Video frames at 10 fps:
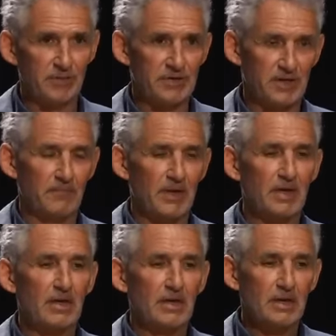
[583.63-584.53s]
that was the
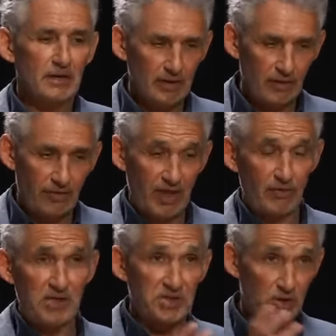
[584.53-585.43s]

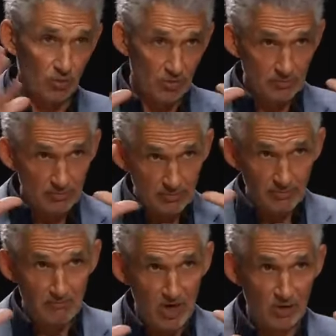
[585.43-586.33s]
theoretical
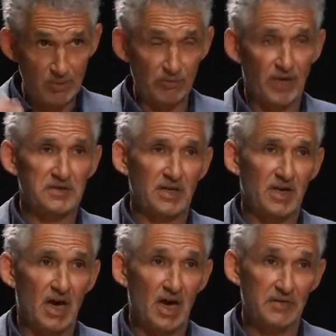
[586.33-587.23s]
moment when I said,
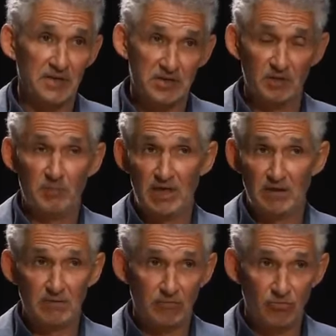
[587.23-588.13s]
aha, this could
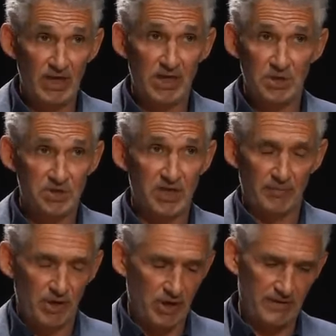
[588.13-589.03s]
be really interesting.
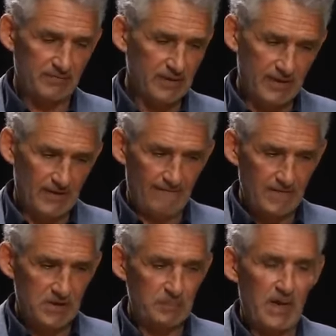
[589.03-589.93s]
I'm going to
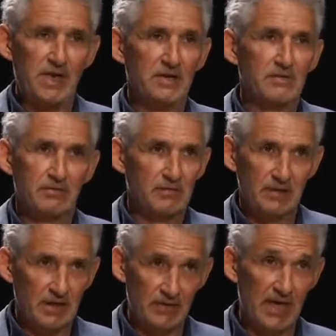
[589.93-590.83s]
spend
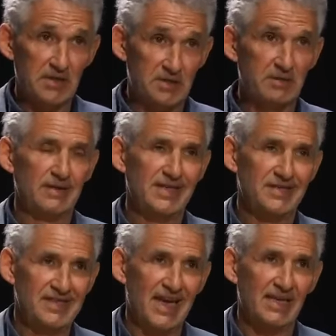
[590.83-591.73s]
you know, the next at
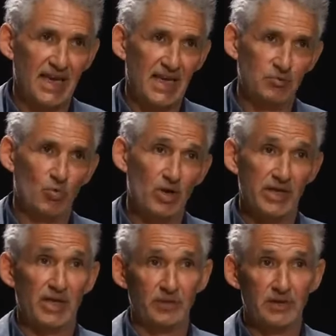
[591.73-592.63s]
least decade
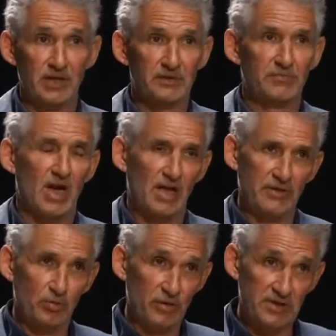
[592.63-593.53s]
working on this
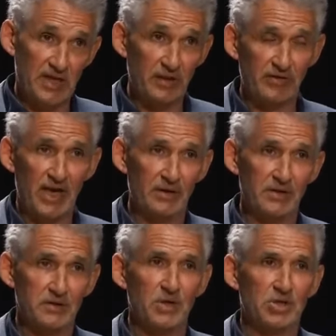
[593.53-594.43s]
rather than all these other
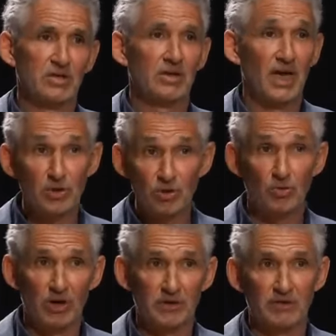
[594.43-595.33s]
areas which I
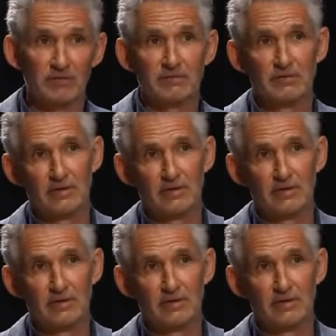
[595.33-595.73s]
could work on